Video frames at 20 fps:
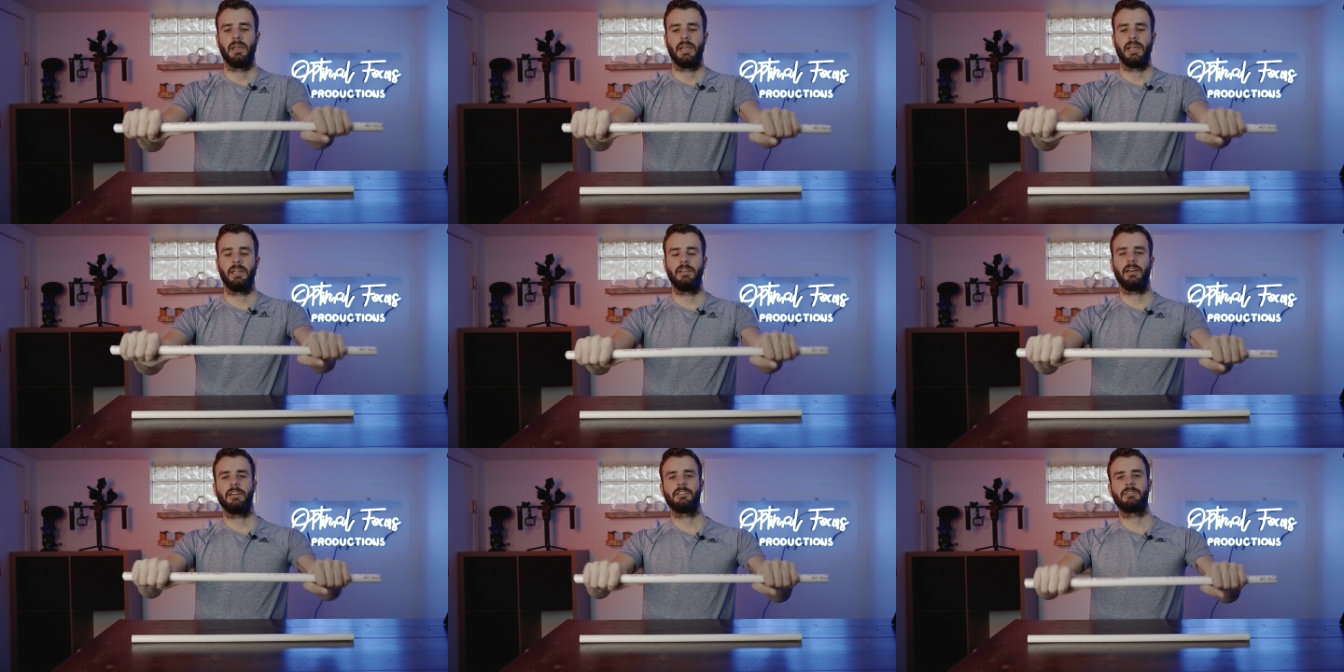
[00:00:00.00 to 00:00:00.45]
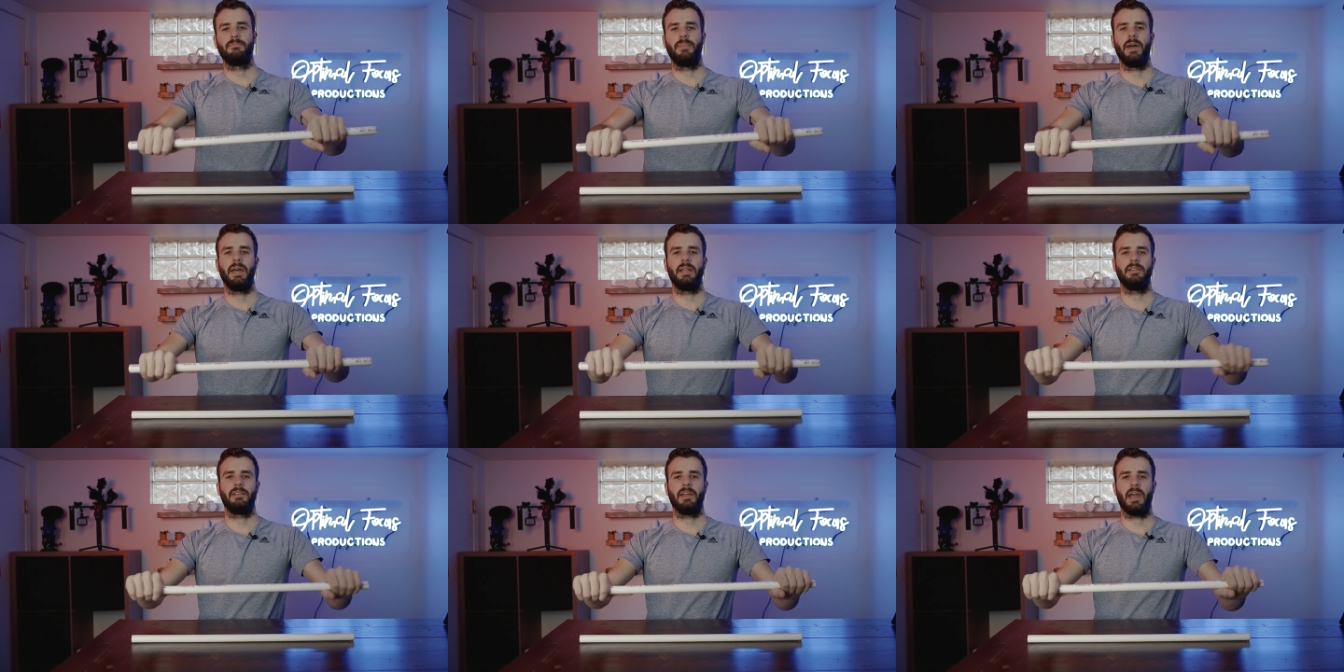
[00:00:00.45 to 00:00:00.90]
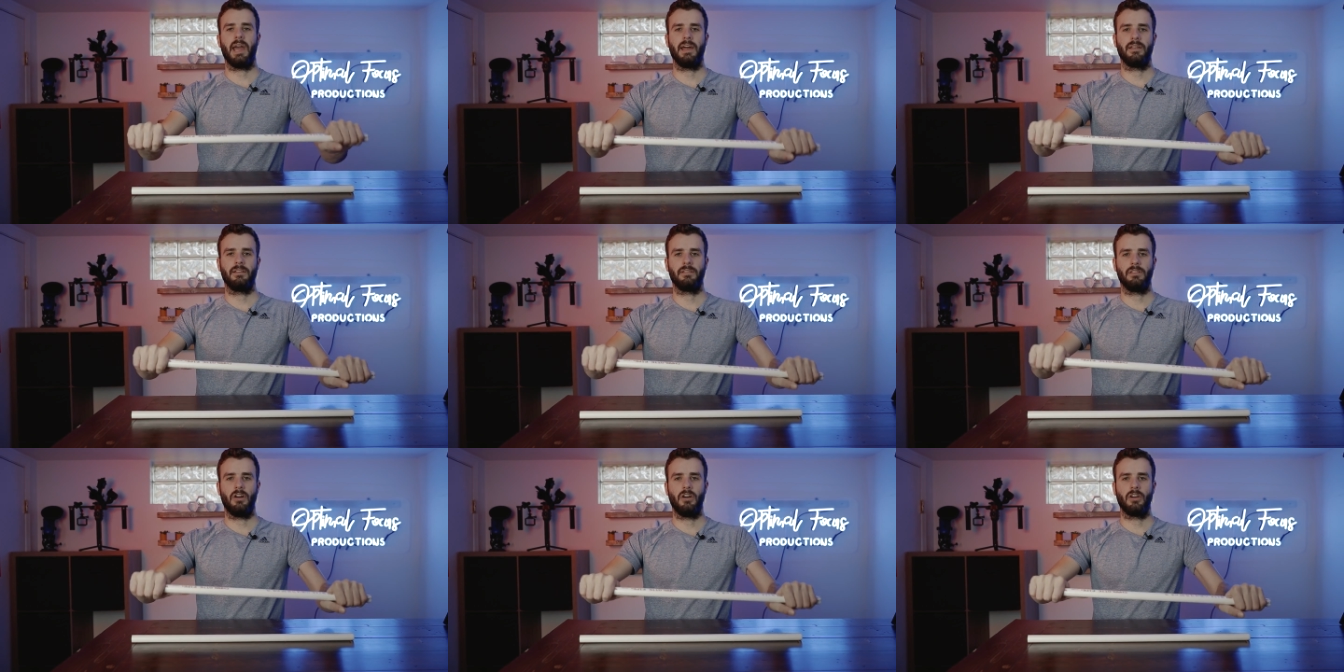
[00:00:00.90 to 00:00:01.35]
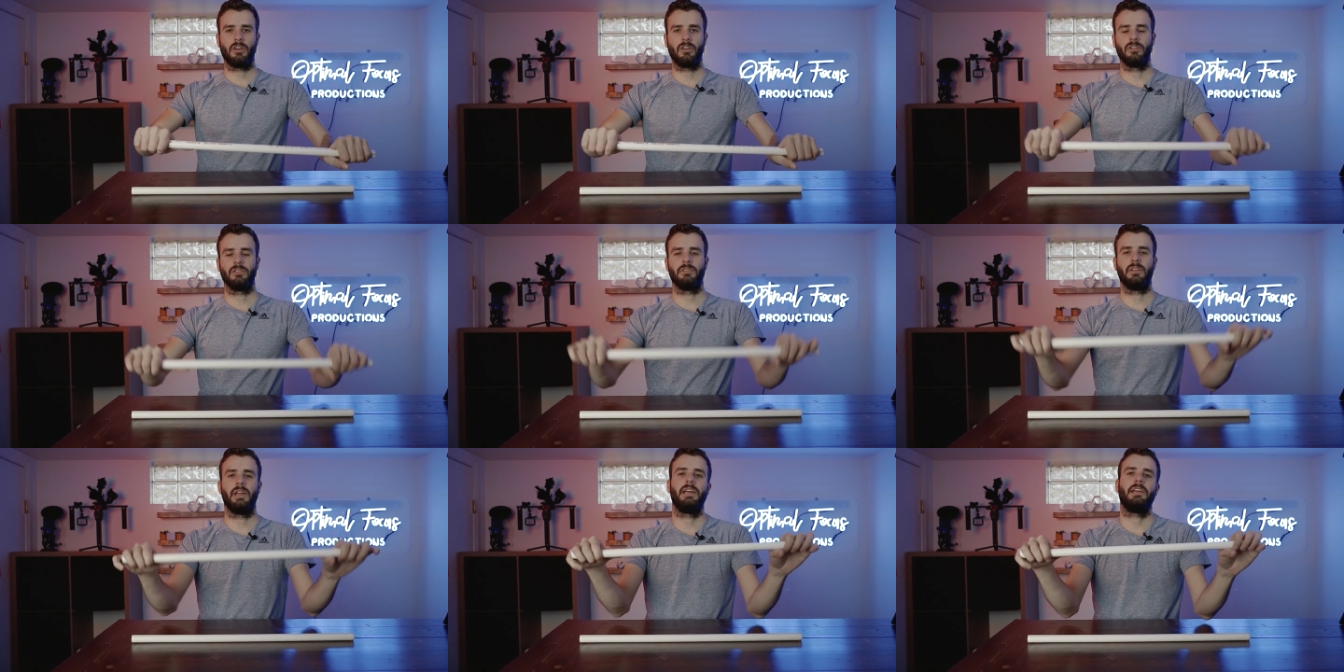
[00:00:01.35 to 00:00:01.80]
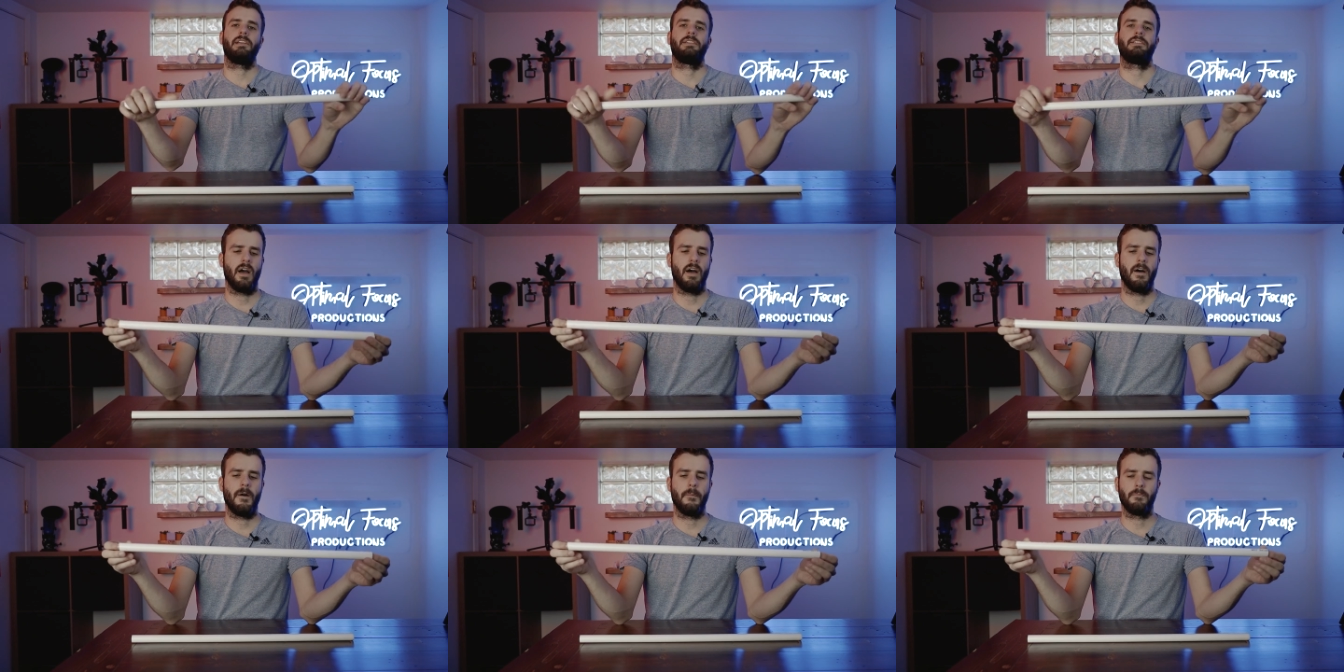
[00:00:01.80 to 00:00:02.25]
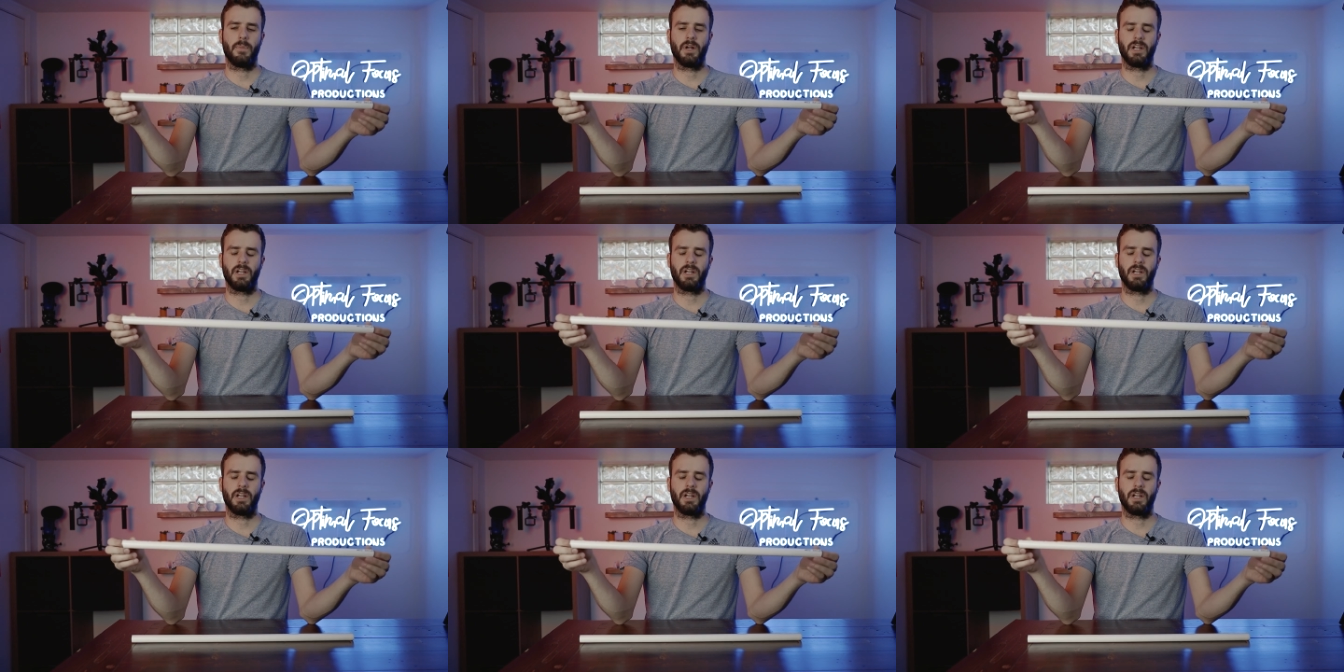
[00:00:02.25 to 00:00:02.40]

It does bend at longer lengths, um,